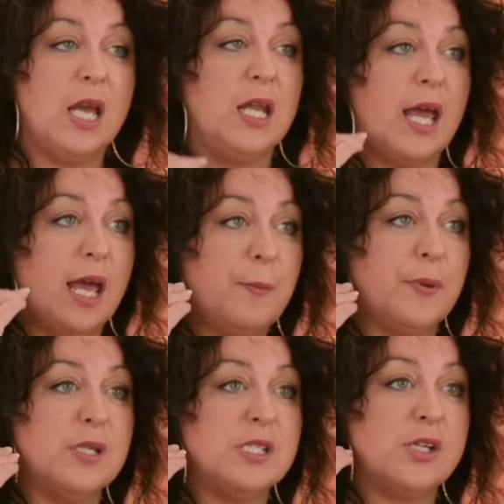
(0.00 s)
It
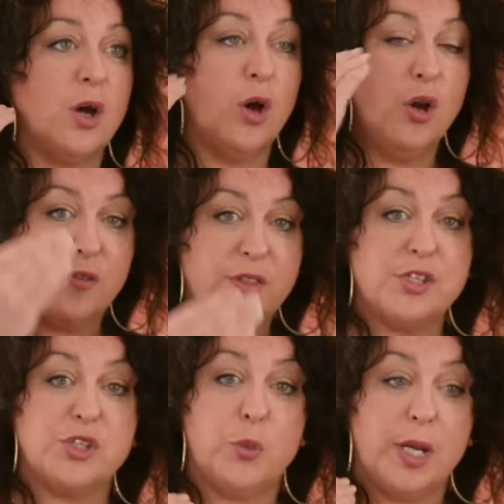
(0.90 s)
happens over the
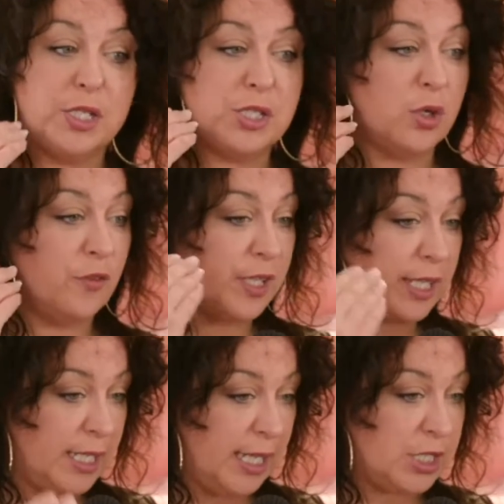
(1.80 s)
duration of a
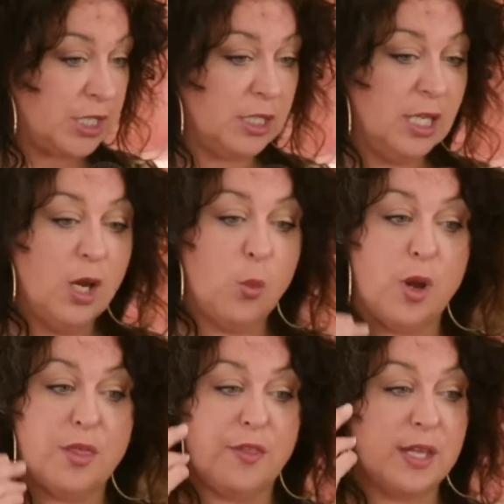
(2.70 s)
connection,
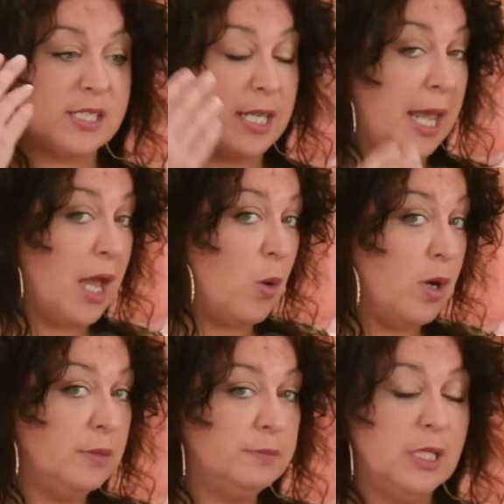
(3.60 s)
whether that's an
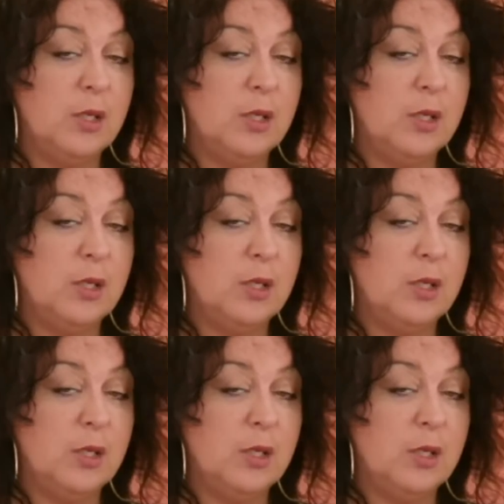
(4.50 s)
hour,